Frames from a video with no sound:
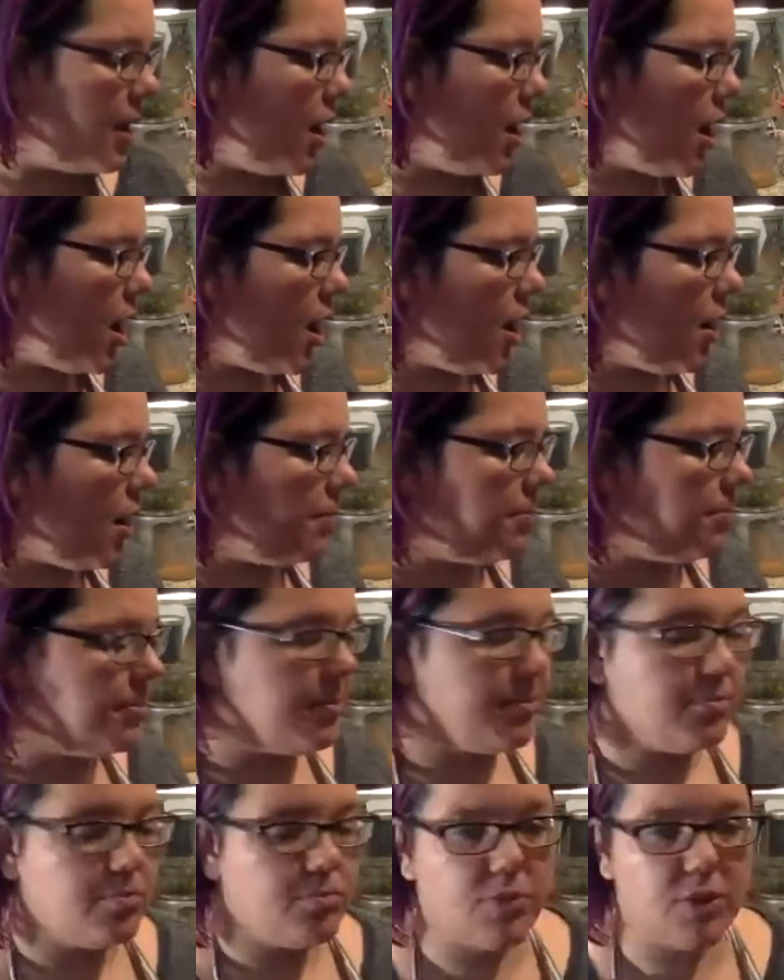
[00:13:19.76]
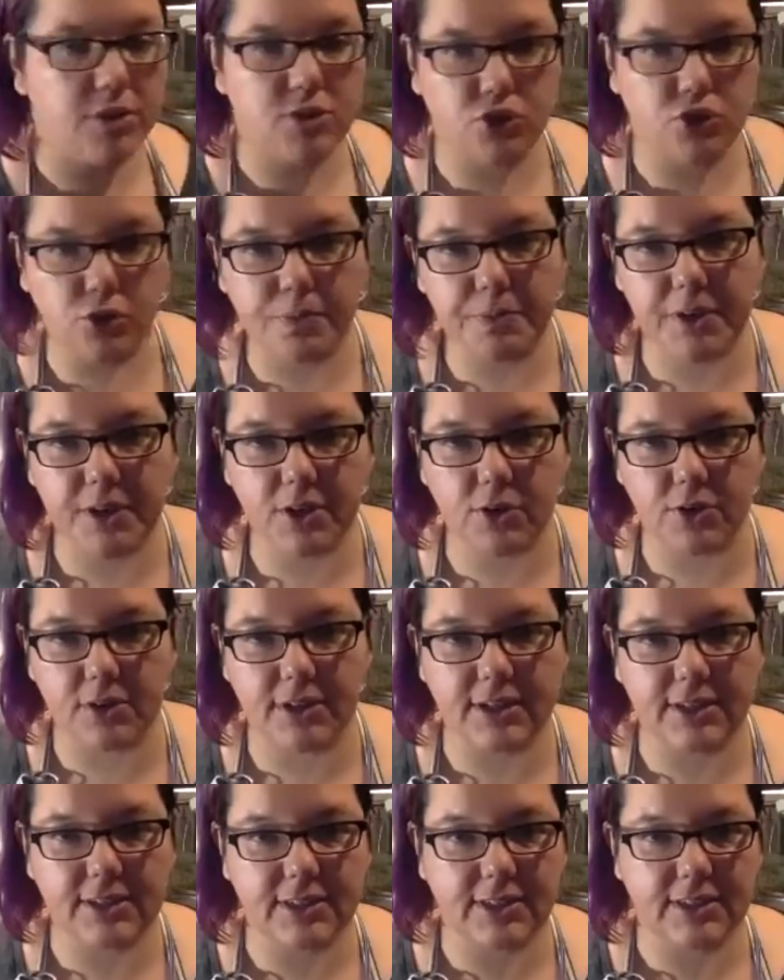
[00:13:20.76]
Um, the soup that you were
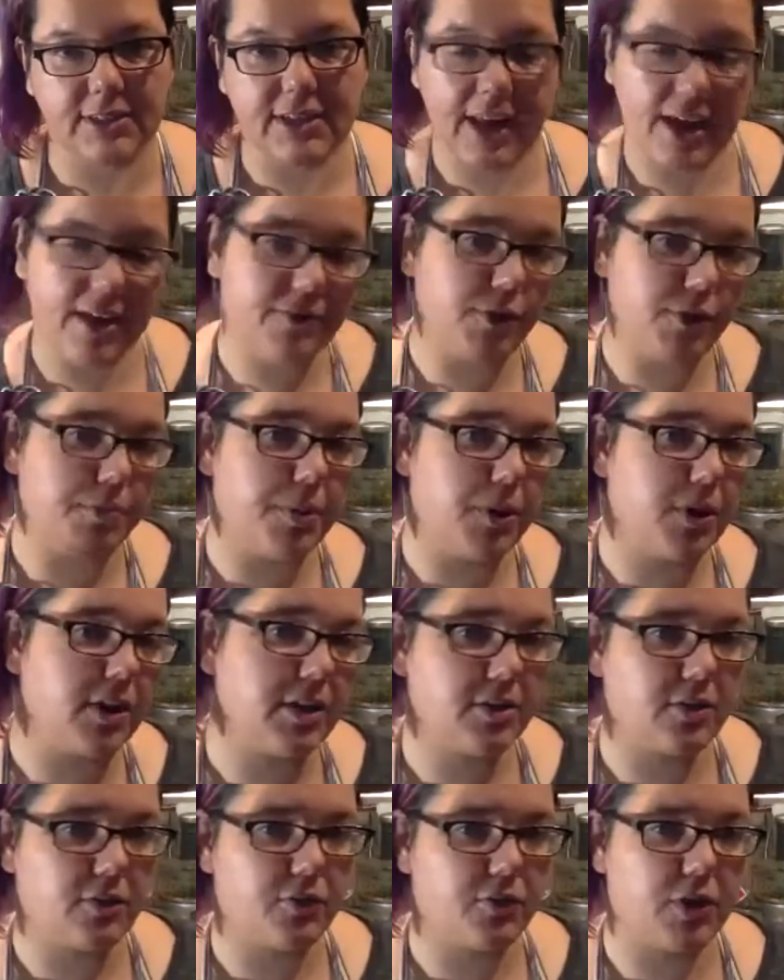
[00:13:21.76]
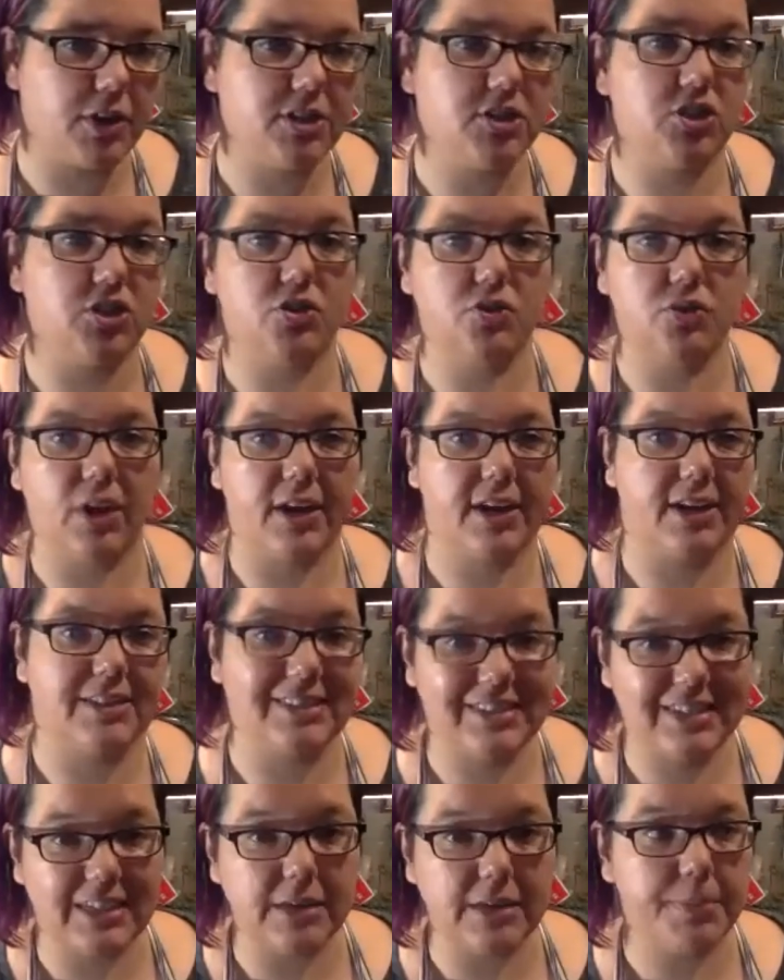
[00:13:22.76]
tasting today, if you put it in the fridge and you let it
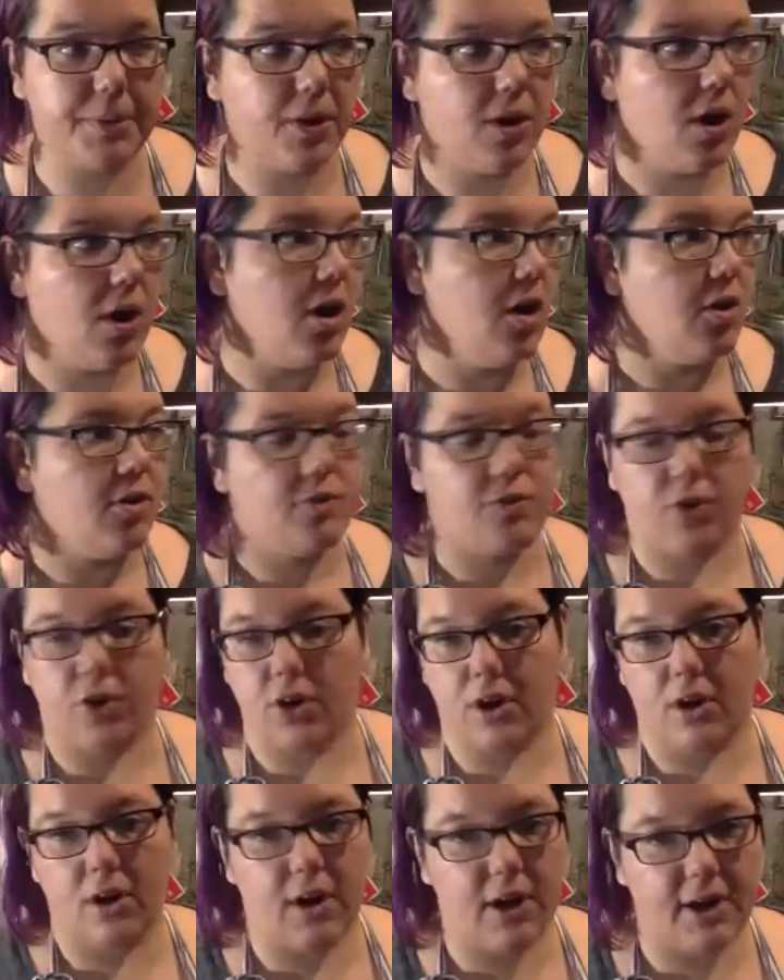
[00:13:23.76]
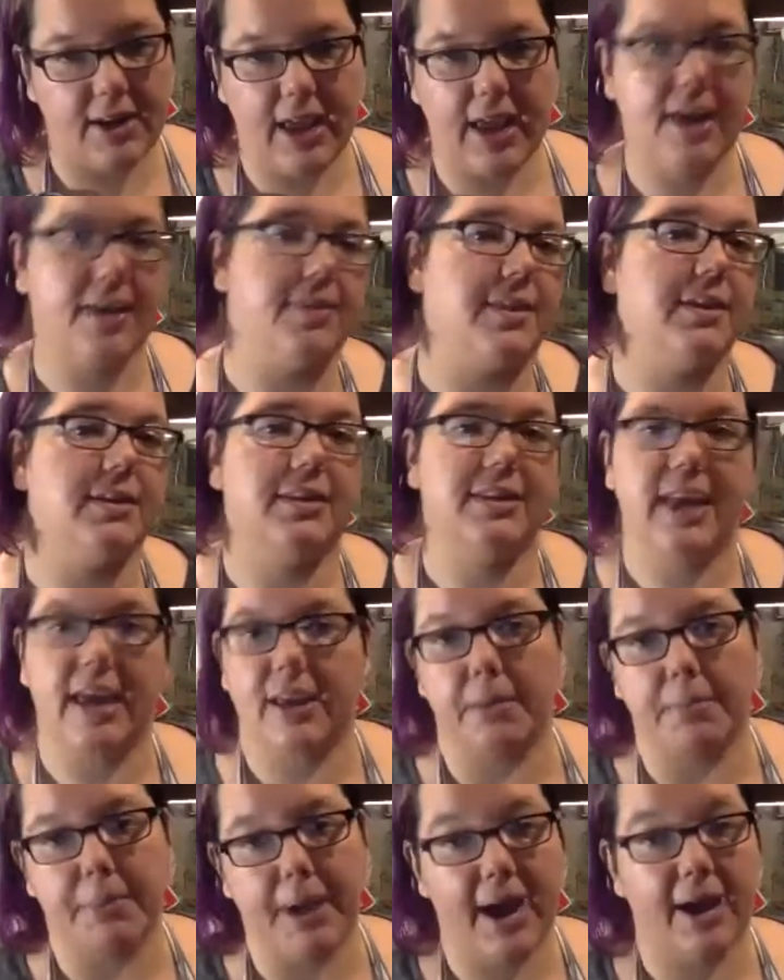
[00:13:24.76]
steep for a day and then take
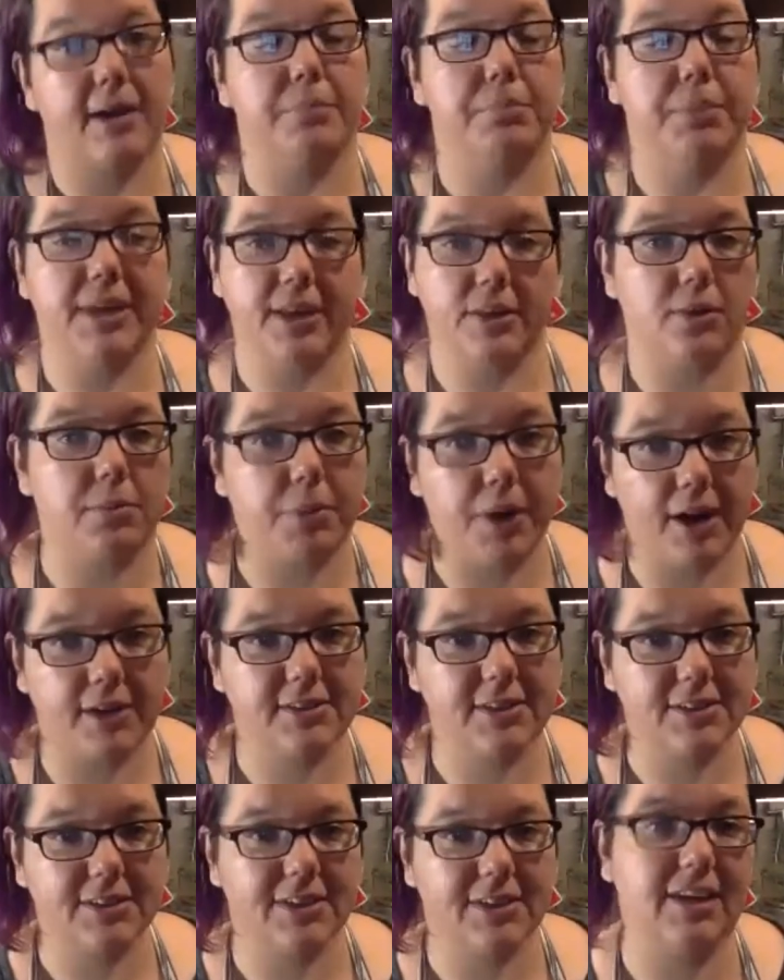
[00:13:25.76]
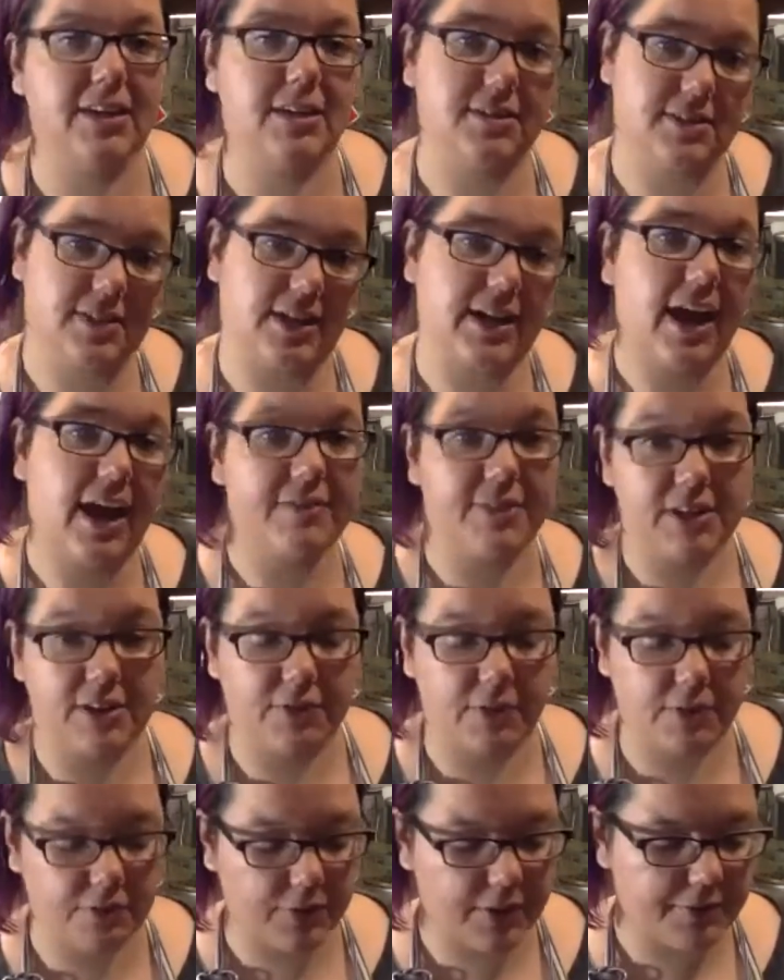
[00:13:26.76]
it back and begin the process again, it's going to have a
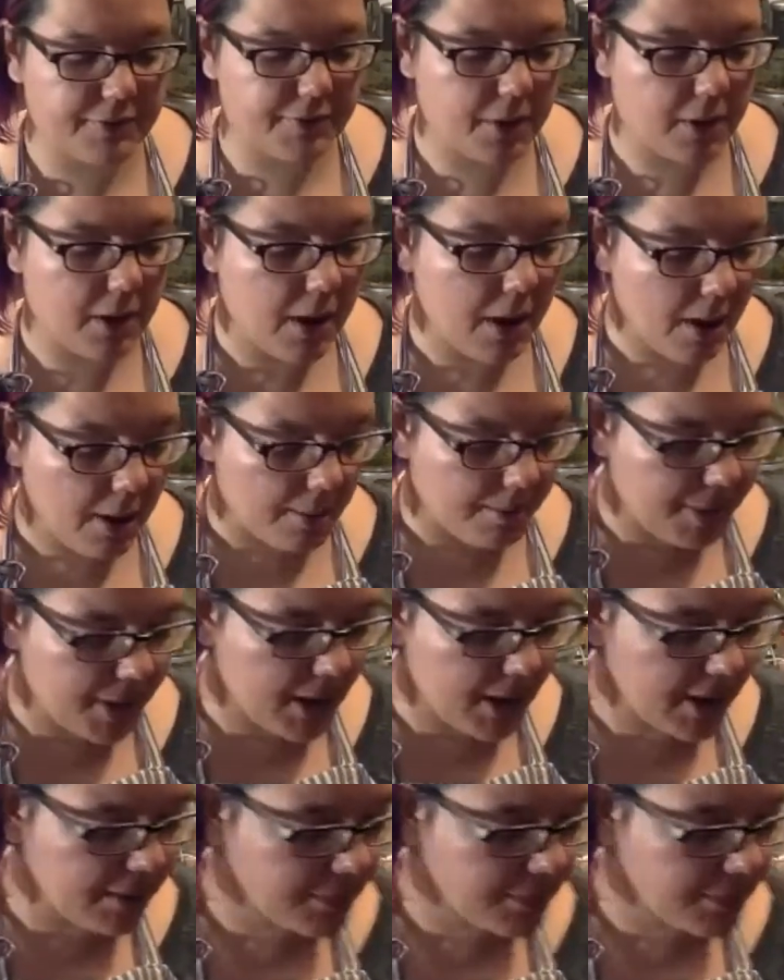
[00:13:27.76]
different flavor. But I am